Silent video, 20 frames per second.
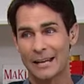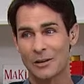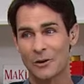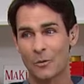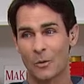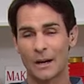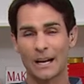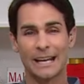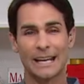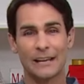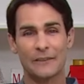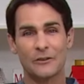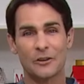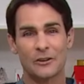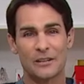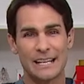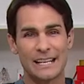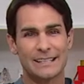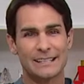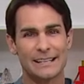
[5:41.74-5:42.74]
and you wanna give
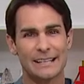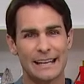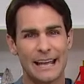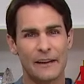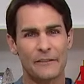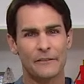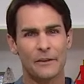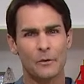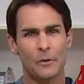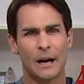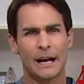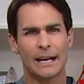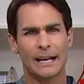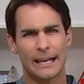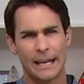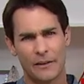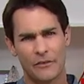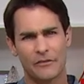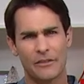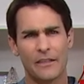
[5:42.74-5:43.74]
your niece and nephew a
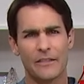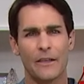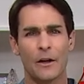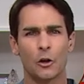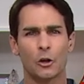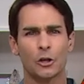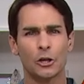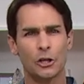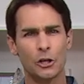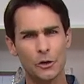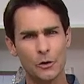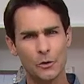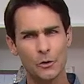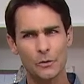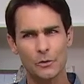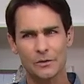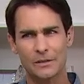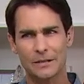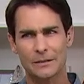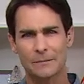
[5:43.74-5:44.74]
gift that they'll
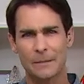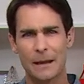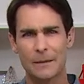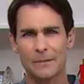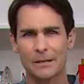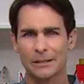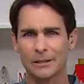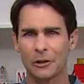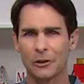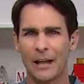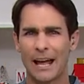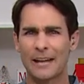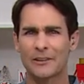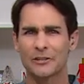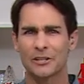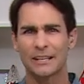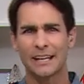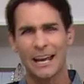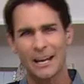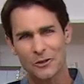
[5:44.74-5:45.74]
use, that's maybe a little
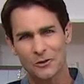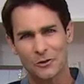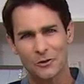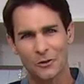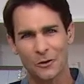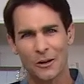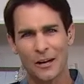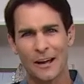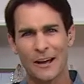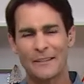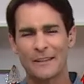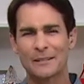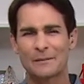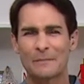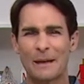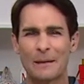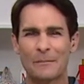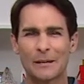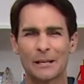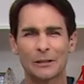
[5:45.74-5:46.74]
educational, that's
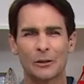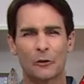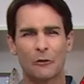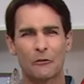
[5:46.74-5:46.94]
maybe a